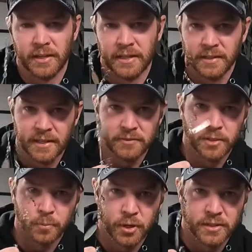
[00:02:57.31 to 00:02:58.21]
and it gives
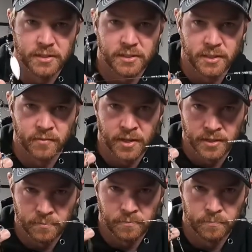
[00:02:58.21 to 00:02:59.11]
the presence of
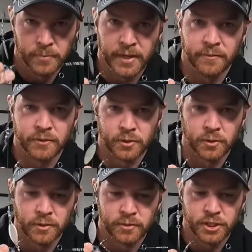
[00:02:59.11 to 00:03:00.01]
a big
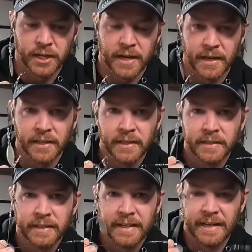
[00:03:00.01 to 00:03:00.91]
school of shad.
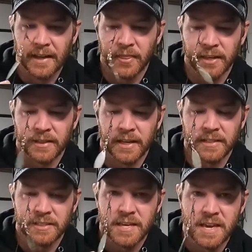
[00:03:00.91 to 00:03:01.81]
And I think that
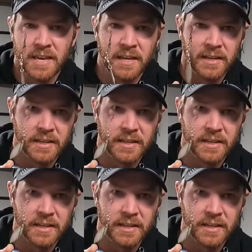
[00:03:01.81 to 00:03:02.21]
is key